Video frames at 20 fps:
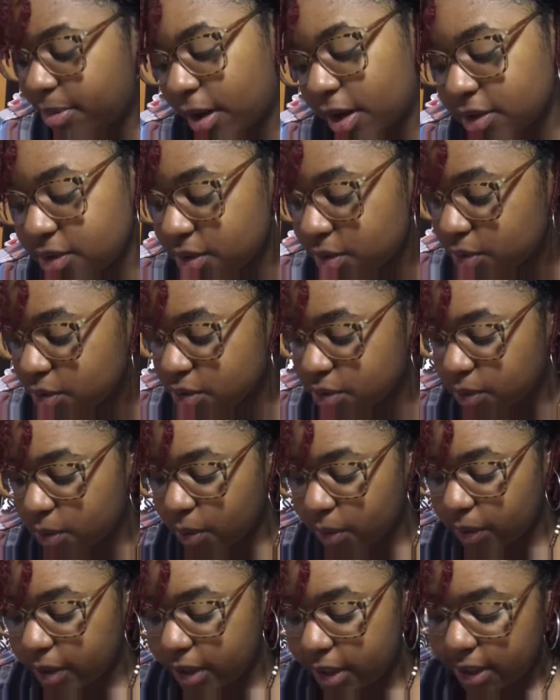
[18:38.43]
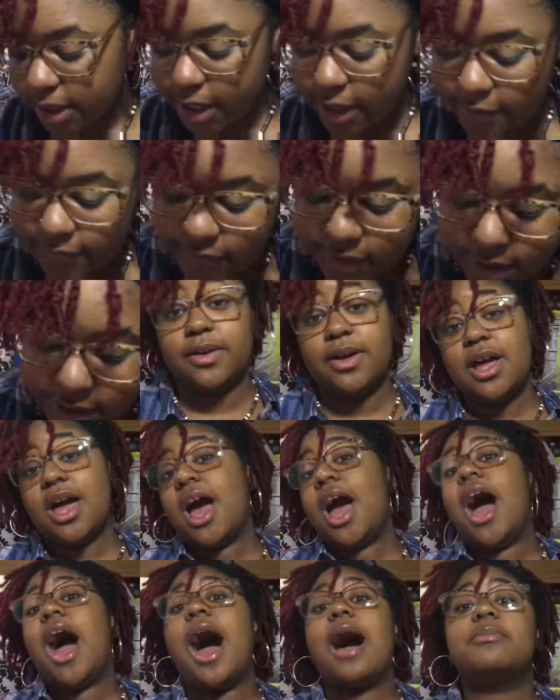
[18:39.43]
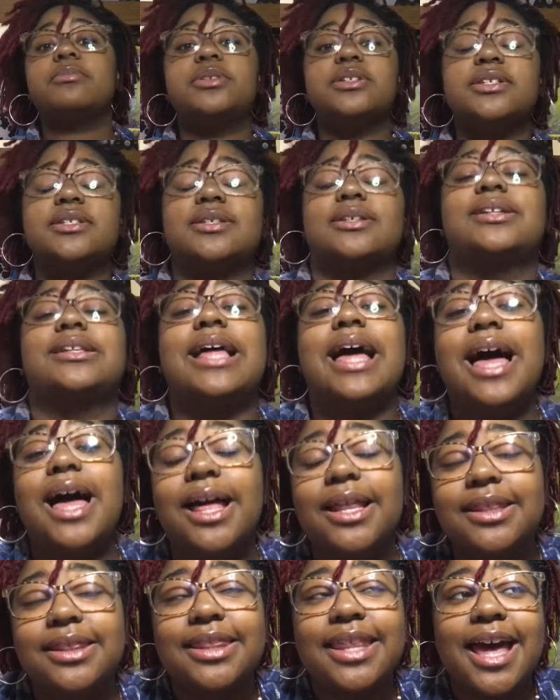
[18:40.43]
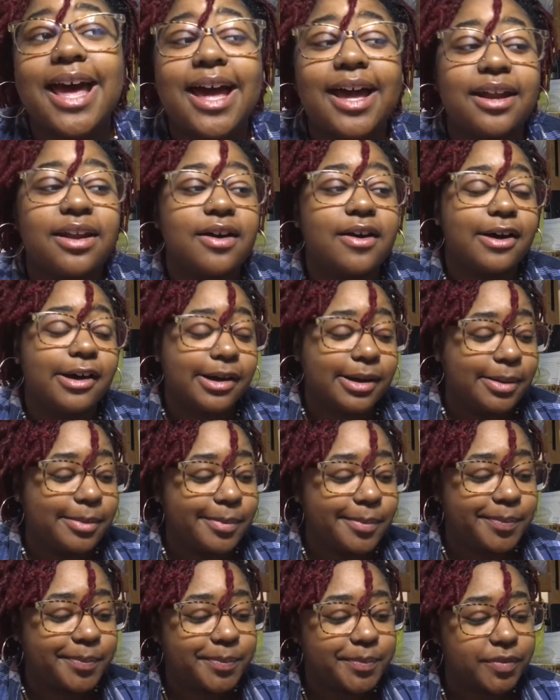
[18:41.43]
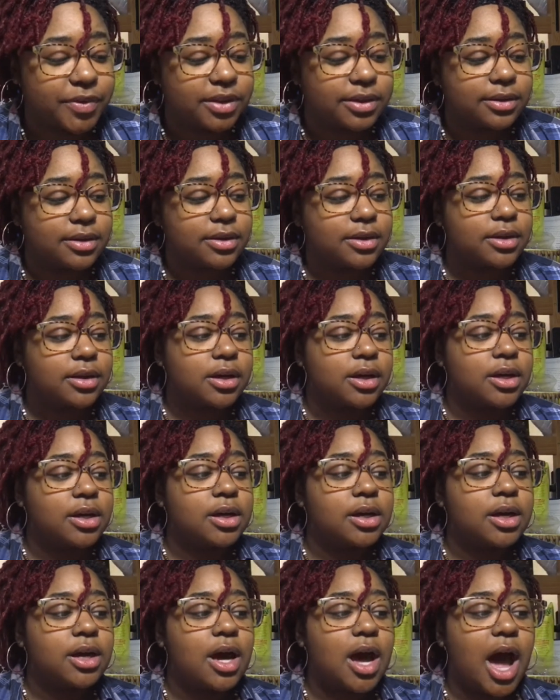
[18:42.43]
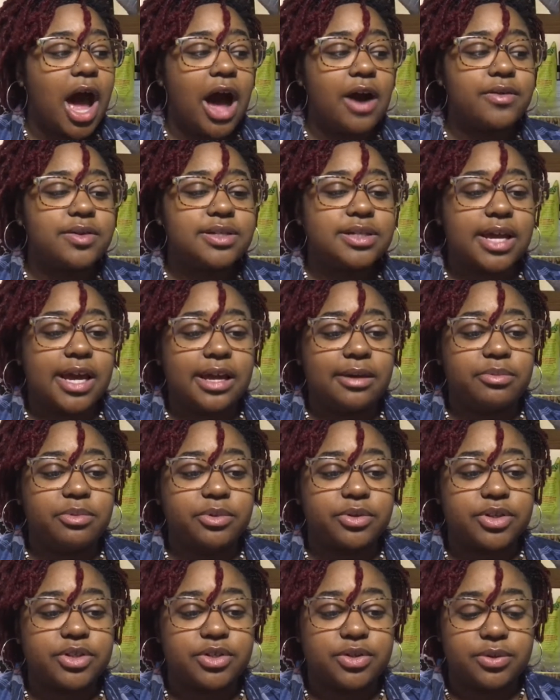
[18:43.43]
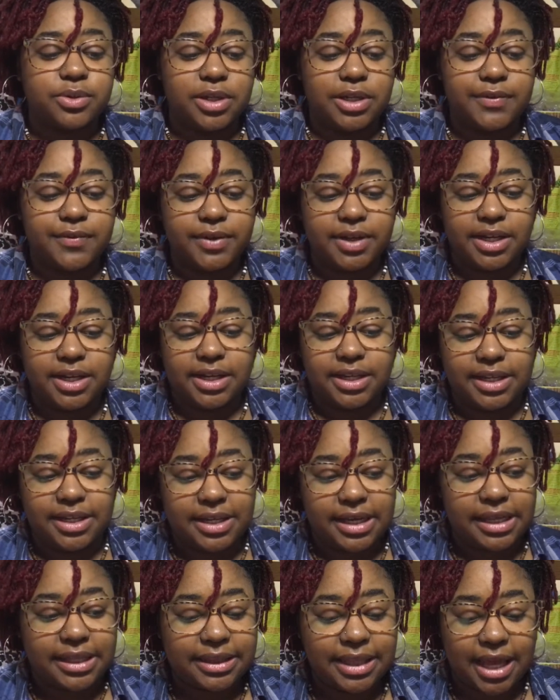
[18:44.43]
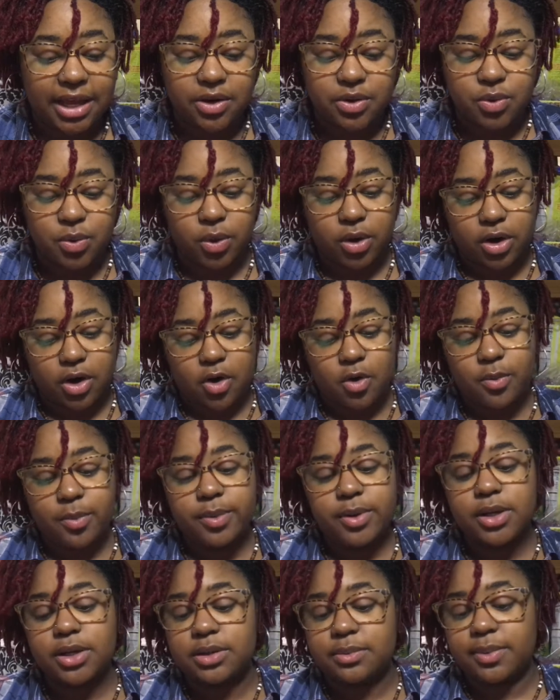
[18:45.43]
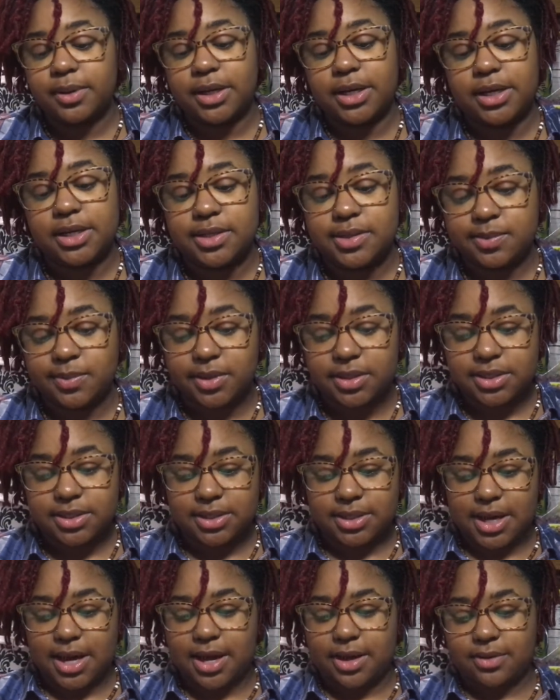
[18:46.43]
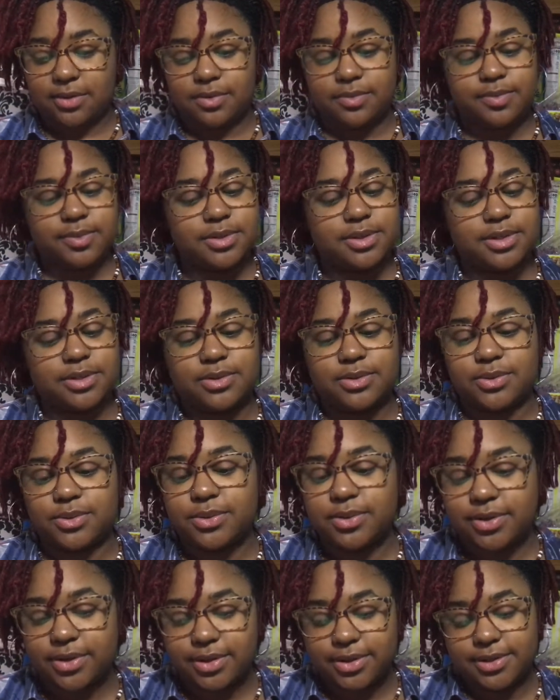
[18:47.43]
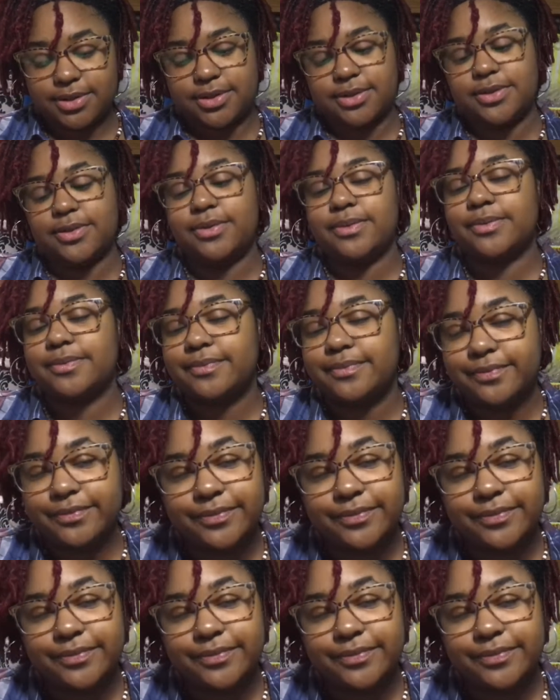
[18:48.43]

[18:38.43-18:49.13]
personal story of it. I'm just glad that I was able to even get that door open, because once God opens a door, you know,